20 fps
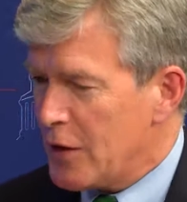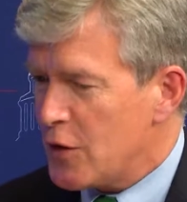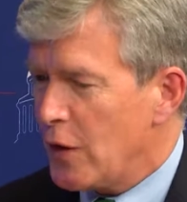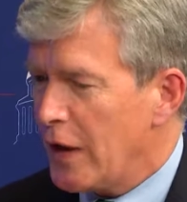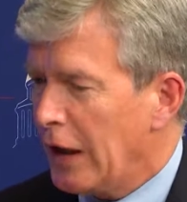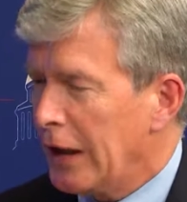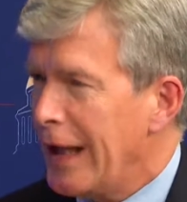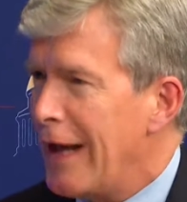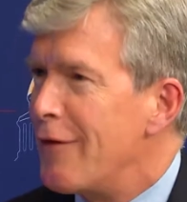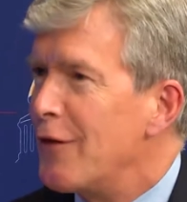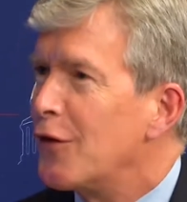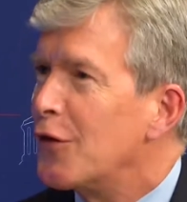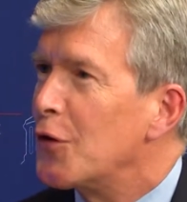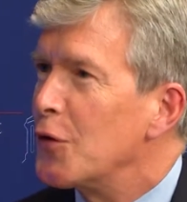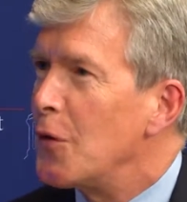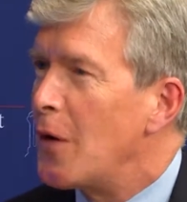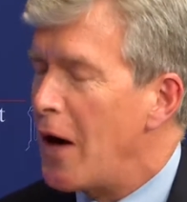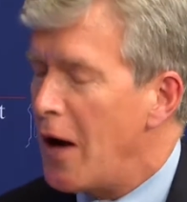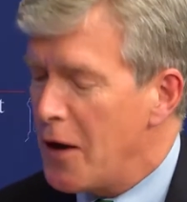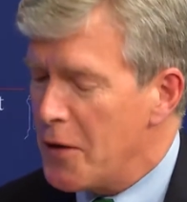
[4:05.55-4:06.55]
11
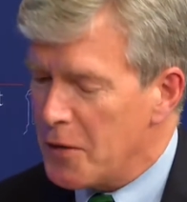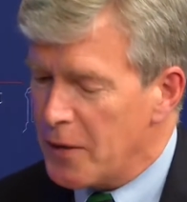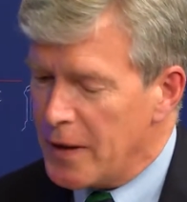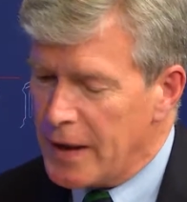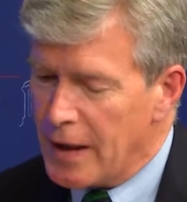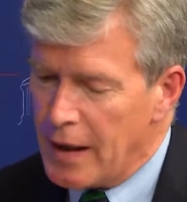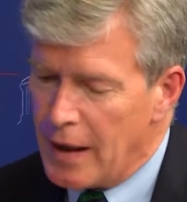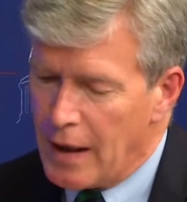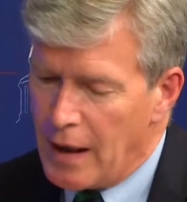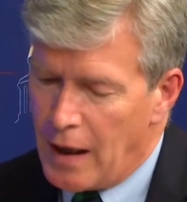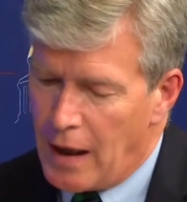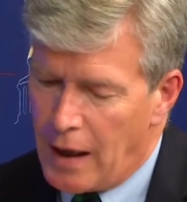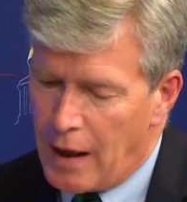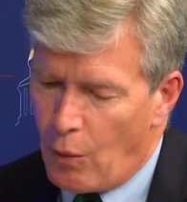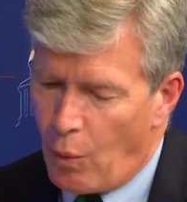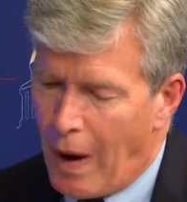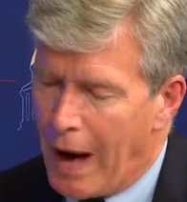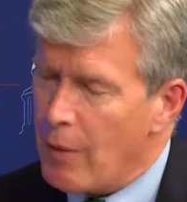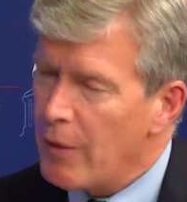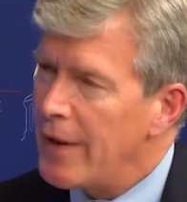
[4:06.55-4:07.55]
through 100.
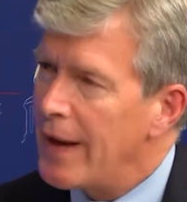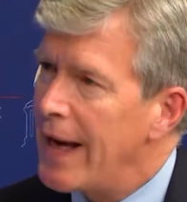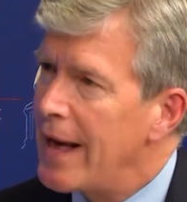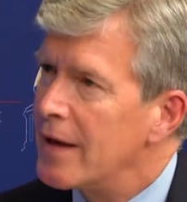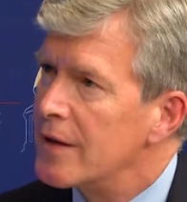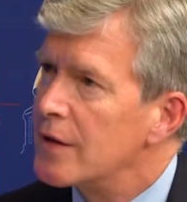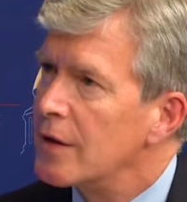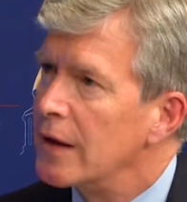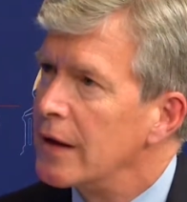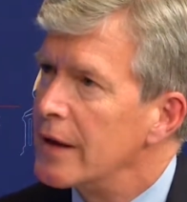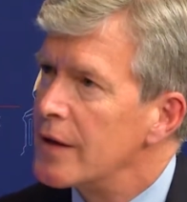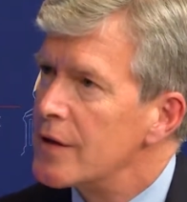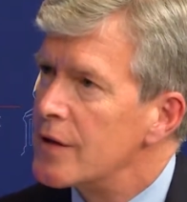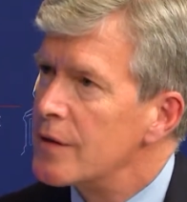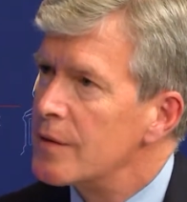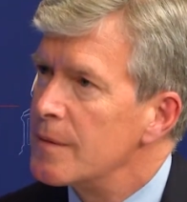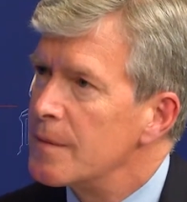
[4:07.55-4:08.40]
Why were they added to the list?